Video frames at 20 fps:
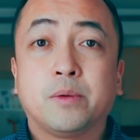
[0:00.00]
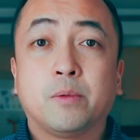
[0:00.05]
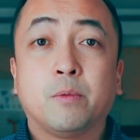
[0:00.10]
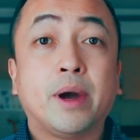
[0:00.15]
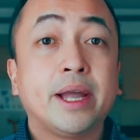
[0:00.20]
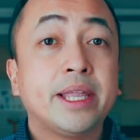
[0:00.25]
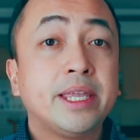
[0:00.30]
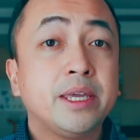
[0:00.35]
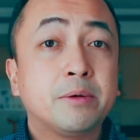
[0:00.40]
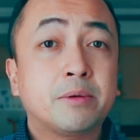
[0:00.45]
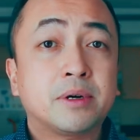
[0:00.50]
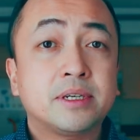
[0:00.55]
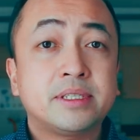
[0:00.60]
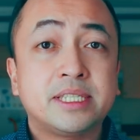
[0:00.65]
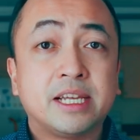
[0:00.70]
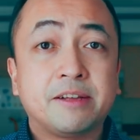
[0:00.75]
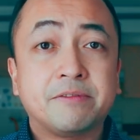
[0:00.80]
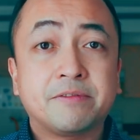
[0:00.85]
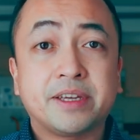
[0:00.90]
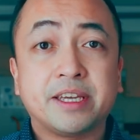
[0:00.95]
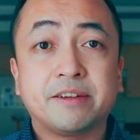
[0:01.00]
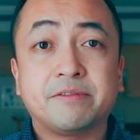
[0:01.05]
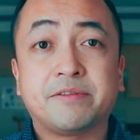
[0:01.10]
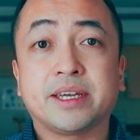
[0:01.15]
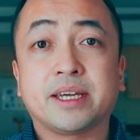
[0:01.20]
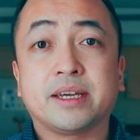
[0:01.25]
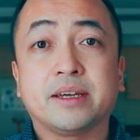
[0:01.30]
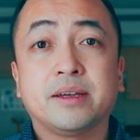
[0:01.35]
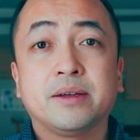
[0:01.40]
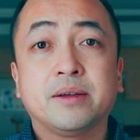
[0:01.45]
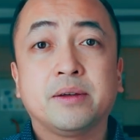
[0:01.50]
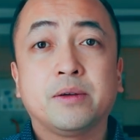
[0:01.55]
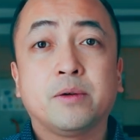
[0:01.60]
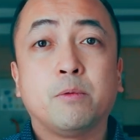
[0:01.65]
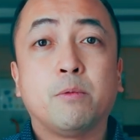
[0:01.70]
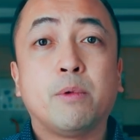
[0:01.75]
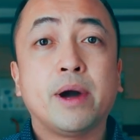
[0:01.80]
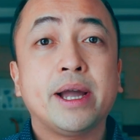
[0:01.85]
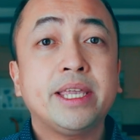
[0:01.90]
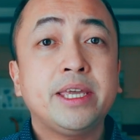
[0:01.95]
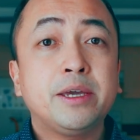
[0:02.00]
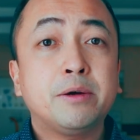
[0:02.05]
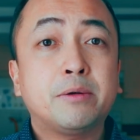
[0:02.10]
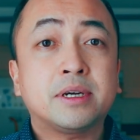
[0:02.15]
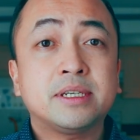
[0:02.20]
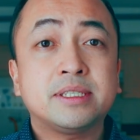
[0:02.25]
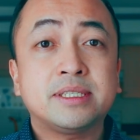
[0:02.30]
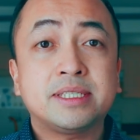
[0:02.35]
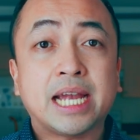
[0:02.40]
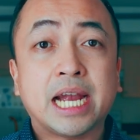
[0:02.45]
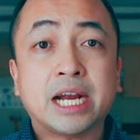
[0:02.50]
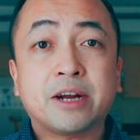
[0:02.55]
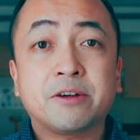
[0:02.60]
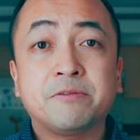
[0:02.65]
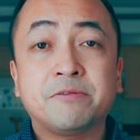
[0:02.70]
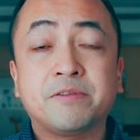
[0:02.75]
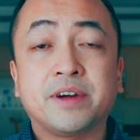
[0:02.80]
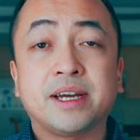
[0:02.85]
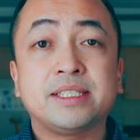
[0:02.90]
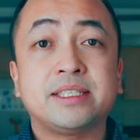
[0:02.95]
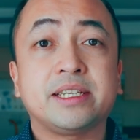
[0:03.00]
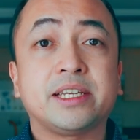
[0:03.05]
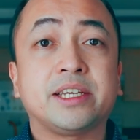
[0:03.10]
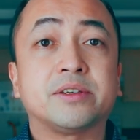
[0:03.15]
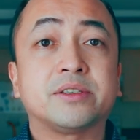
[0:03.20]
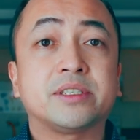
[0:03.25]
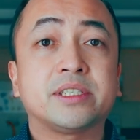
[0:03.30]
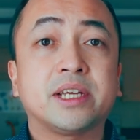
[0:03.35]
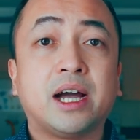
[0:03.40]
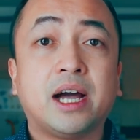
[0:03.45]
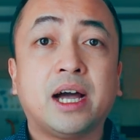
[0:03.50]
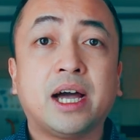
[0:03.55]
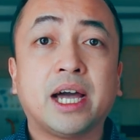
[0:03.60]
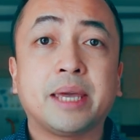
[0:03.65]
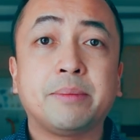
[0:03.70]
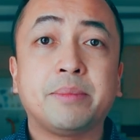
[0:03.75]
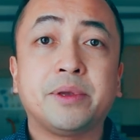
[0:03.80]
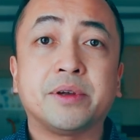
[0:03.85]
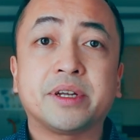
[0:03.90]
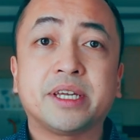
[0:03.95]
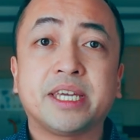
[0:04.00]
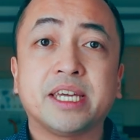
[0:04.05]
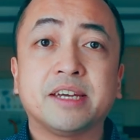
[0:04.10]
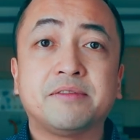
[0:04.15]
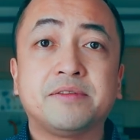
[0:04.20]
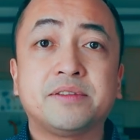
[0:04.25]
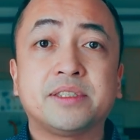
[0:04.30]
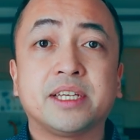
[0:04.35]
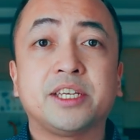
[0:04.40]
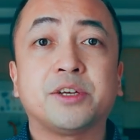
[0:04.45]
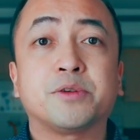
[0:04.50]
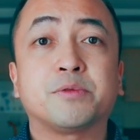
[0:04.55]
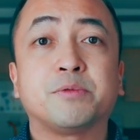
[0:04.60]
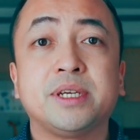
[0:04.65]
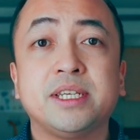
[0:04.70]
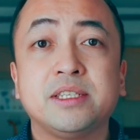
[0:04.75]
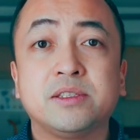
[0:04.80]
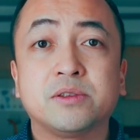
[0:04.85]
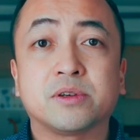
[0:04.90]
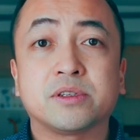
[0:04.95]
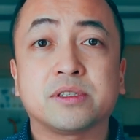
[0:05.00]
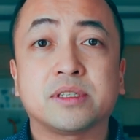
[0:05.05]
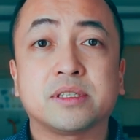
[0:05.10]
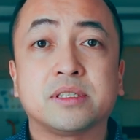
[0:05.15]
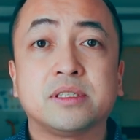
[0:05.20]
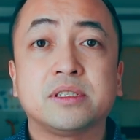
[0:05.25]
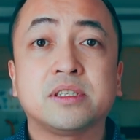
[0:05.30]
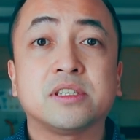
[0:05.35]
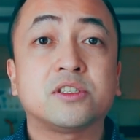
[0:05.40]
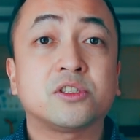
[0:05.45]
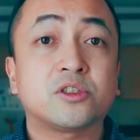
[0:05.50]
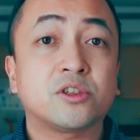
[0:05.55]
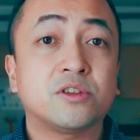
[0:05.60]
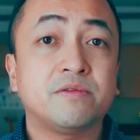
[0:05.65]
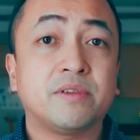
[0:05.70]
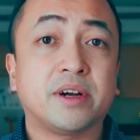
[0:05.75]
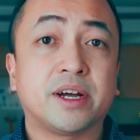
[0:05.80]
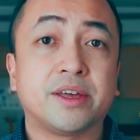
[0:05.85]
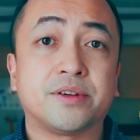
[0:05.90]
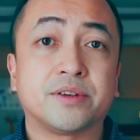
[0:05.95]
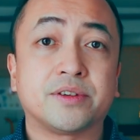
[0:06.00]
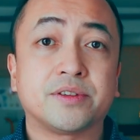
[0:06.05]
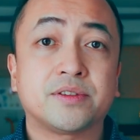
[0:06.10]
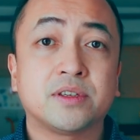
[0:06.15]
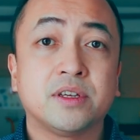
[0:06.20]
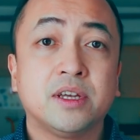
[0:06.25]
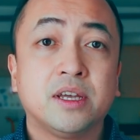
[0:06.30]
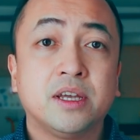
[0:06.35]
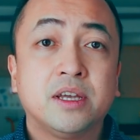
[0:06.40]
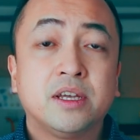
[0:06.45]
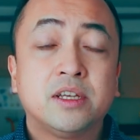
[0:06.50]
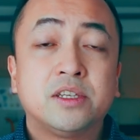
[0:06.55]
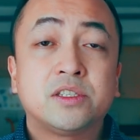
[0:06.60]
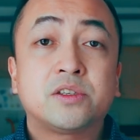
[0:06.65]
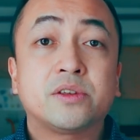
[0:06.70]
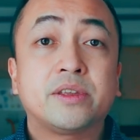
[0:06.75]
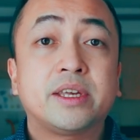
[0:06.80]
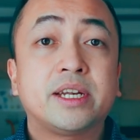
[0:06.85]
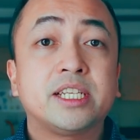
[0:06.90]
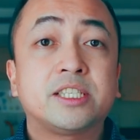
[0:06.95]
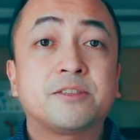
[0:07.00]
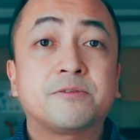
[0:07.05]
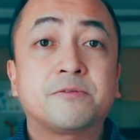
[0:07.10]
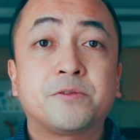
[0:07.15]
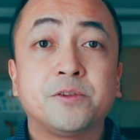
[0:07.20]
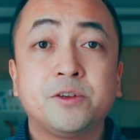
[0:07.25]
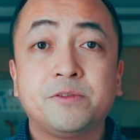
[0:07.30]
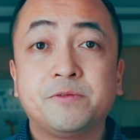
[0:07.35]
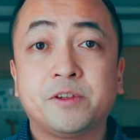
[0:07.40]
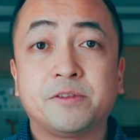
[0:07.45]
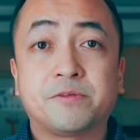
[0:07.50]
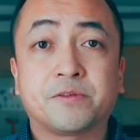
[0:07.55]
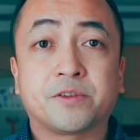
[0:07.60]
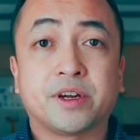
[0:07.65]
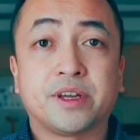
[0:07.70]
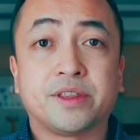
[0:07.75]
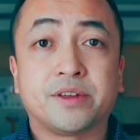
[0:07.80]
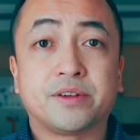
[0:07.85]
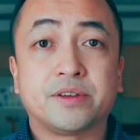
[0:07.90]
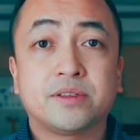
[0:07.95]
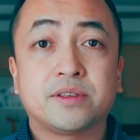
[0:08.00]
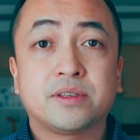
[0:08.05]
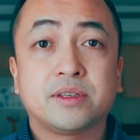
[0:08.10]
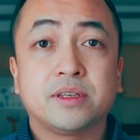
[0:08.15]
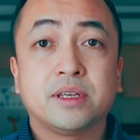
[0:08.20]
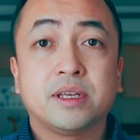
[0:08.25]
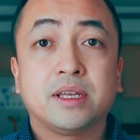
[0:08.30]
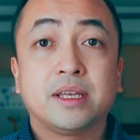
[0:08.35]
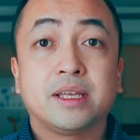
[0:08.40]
when you are self-giving, when you are sacrificing your time, your gifts, and your resources to serve others so that it's fruitful for others,